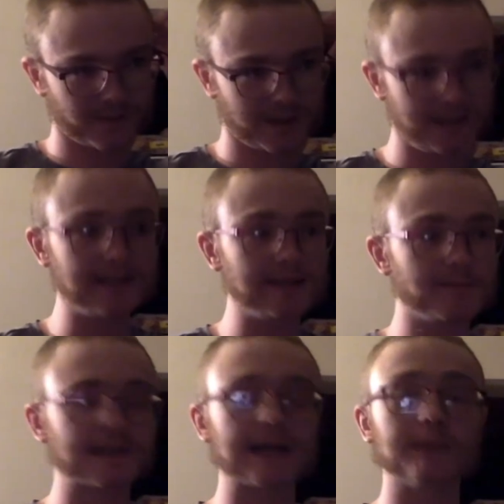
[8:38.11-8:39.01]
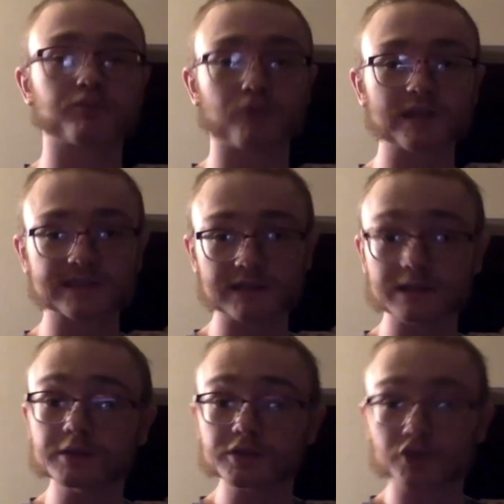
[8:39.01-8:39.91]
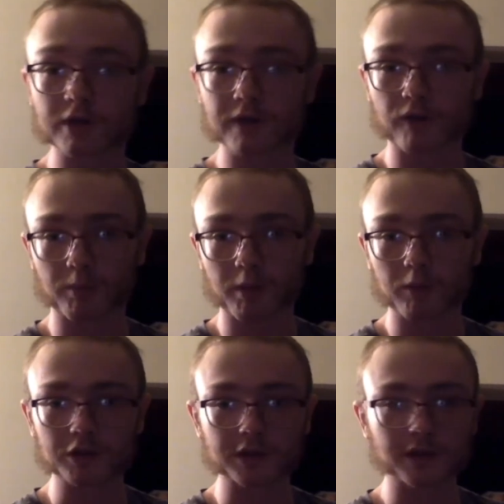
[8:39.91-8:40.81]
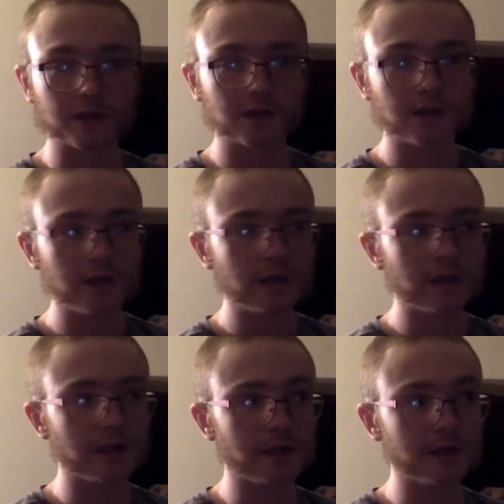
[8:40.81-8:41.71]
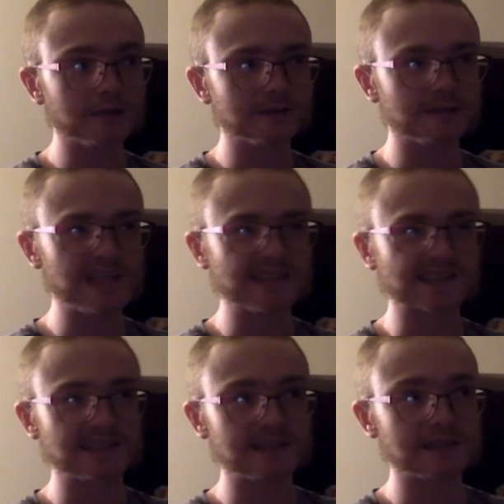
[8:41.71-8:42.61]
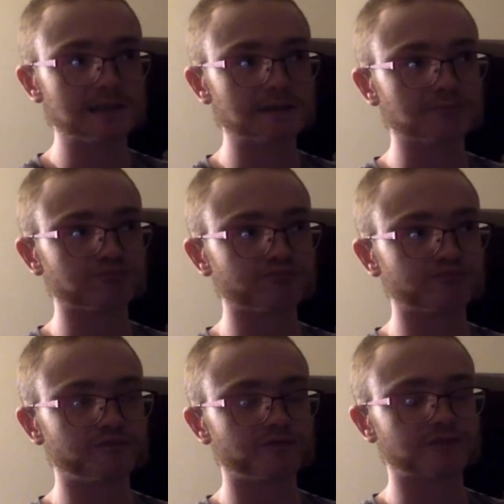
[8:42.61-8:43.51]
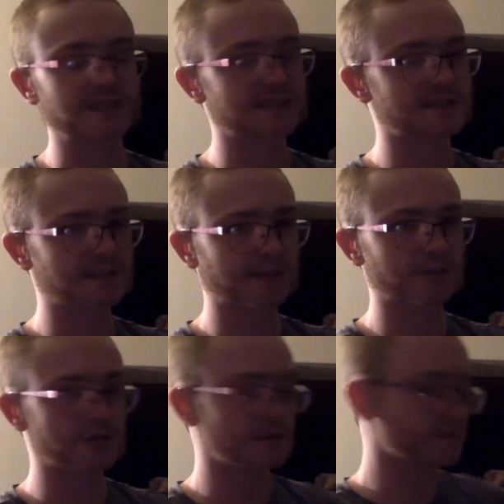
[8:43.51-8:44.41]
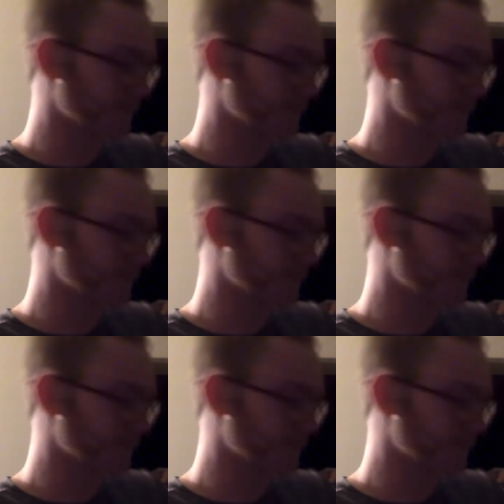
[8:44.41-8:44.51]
he became president during that republic in the 1860s, I believe,